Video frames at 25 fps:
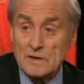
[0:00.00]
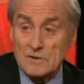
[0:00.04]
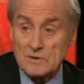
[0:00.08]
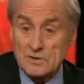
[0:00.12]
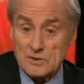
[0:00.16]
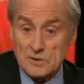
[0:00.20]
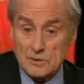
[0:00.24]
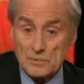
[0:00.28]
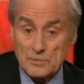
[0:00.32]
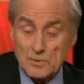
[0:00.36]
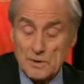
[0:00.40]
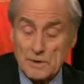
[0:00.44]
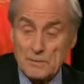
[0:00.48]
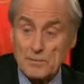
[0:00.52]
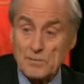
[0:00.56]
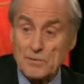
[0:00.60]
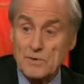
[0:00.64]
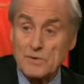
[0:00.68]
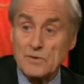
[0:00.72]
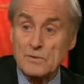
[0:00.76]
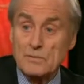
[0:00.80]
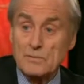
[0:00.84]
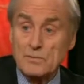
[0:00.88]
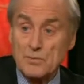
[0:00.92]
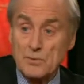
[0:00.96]
to the people
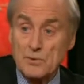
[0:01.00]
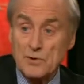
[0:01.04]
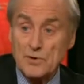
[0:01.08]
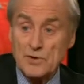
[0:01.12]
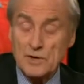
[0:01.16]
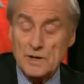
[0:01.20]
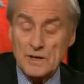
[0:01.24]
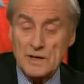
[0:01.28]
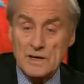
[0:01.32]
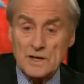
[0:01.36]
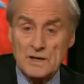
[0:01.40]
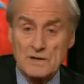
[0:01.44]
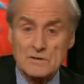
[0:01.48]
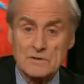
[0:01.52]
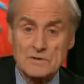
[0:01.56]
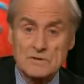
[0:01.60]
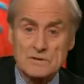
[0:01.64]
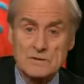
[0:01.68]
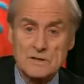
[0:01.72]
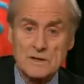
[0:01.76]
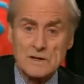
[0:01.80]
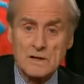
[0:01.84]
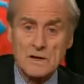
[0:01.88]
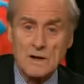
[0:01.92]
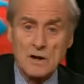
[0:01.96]
in the boarding
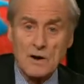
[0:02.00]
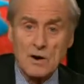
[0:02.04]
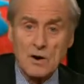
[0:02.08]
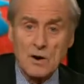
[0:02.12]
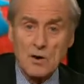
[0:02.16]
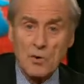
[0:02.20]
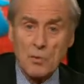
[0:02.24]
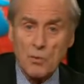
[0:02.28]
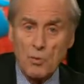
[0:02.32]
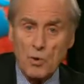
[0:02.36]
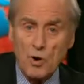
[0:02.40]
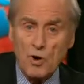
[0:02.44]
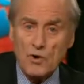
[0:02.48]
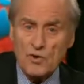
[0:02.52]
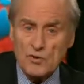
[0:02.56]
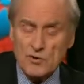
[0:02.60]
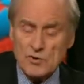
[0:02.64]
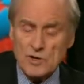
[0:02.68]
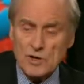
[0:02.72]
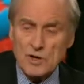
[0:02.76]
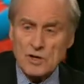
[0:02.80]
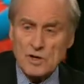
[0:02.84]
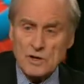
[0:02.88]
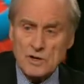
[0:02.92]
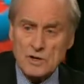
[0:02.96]
house what
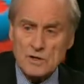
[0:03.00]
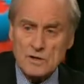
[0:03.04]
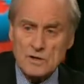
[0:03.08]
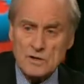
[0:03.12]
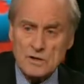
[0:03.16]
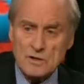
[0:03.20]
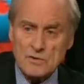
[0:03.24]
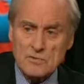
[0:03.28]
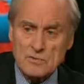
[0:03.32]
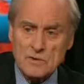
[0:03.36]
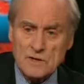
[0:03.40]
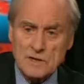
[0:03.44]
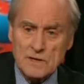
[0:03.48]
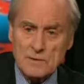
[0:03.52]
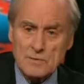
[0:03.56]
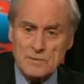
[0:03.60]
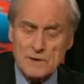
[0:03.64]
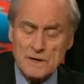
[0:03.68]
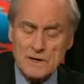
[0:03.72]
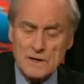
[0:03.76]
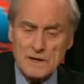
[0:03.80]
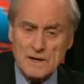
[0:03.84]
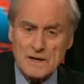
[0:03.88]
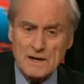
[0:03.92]
Dunkirk had really been